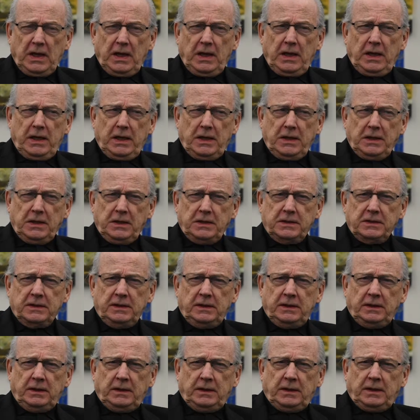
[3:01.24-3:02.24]
And
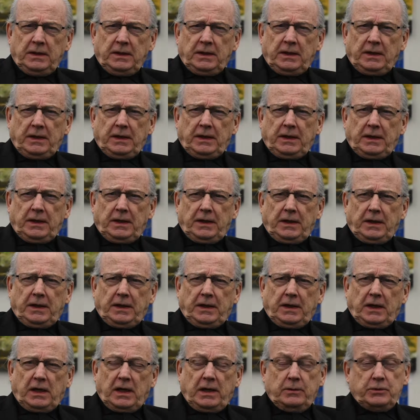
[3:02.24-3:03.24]

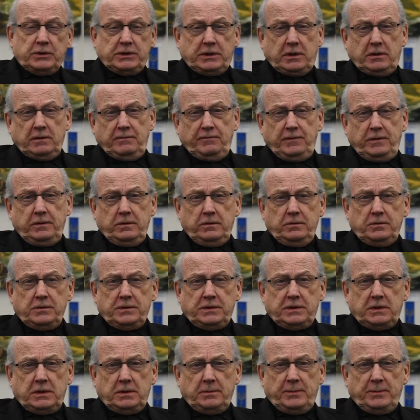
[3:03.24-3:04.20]
I was confused